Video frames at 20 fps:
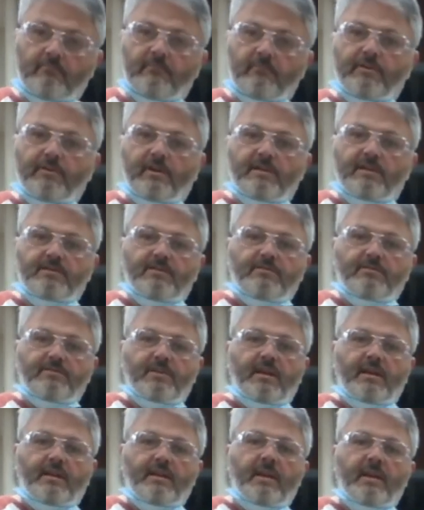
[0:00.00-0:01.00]
You guys
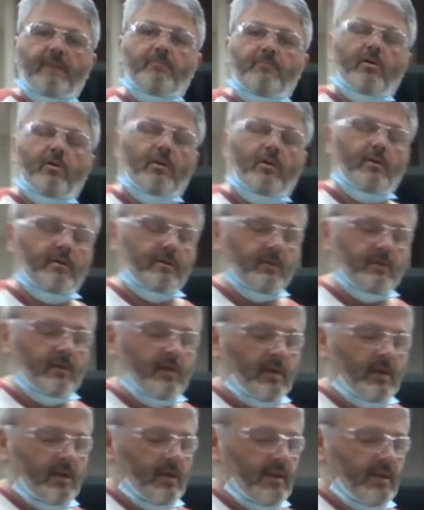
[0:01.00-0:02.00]
understand that part.
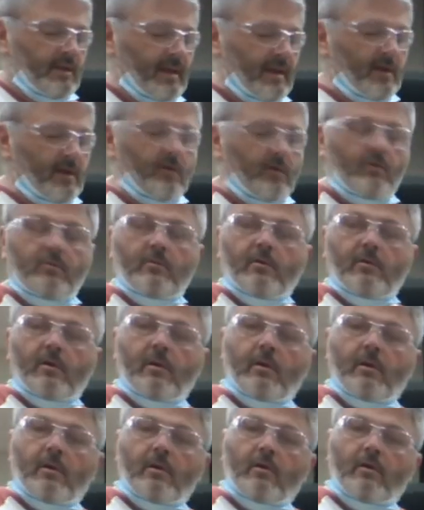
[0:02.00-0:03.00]
Now,
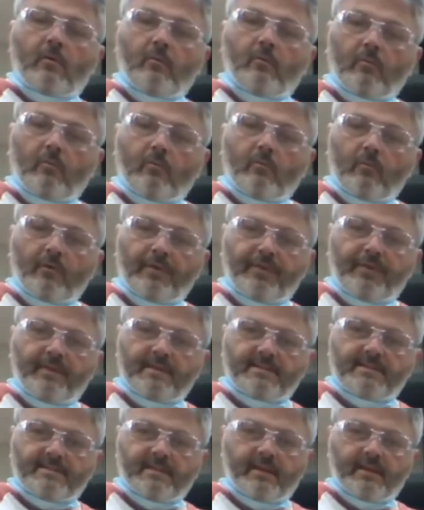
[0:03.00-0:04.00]
with
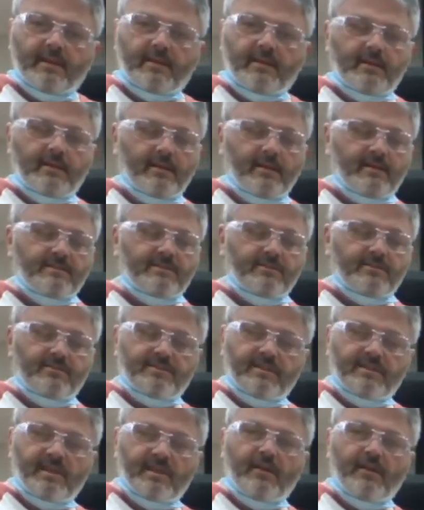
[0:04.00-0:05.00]
this thing, you
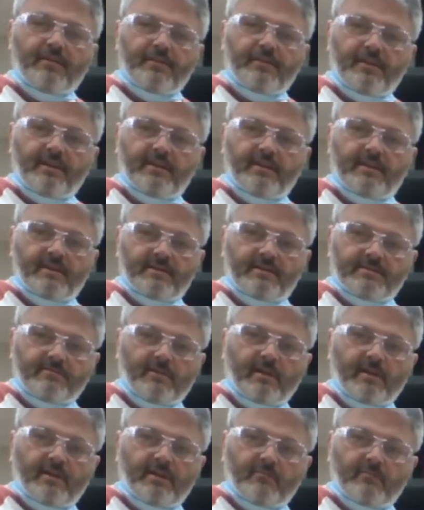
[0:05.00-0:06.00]
see how thin it is,
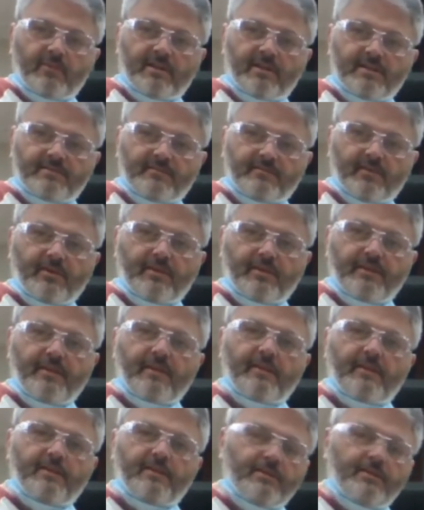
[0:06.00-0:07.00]
right? The blade is very
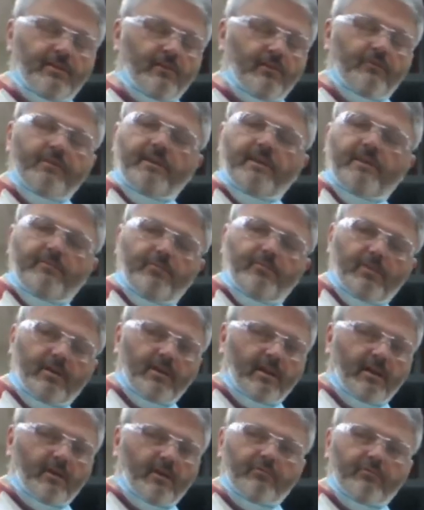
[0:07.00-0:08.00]
thin. You don't need to put a
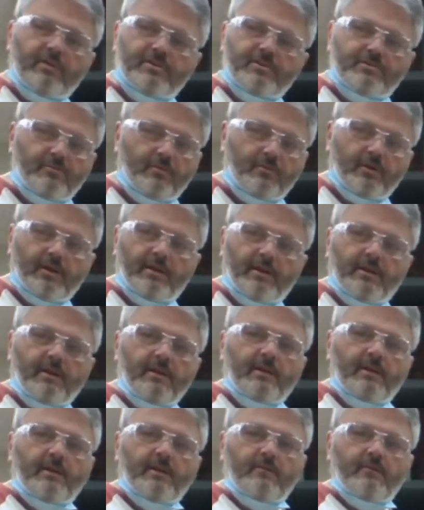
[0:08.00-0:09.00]
lot of pressure on it.
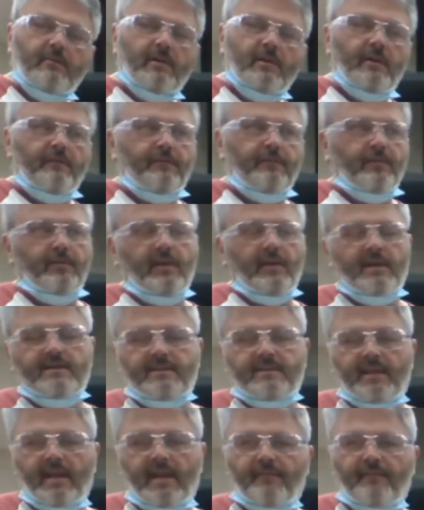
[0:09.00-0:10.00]
For you guys
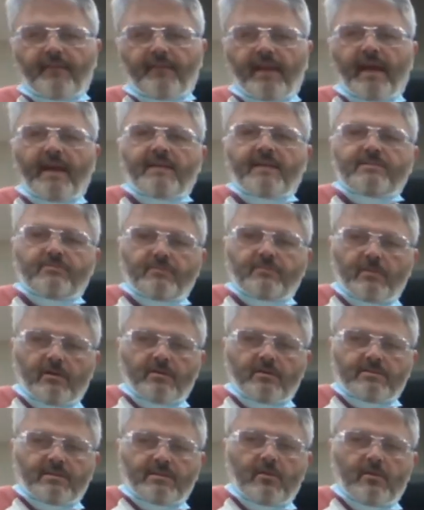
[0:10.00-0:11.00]
that have cats or
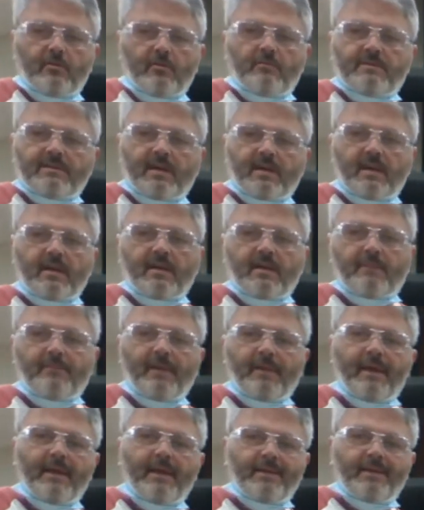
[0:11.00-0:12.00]
dogs at home, it's kind of like
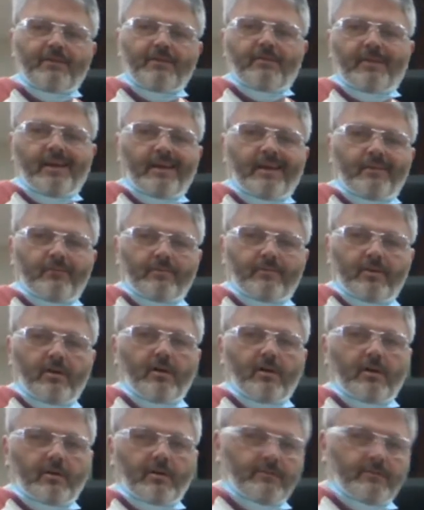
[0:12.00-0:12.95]
petting your cat or dog.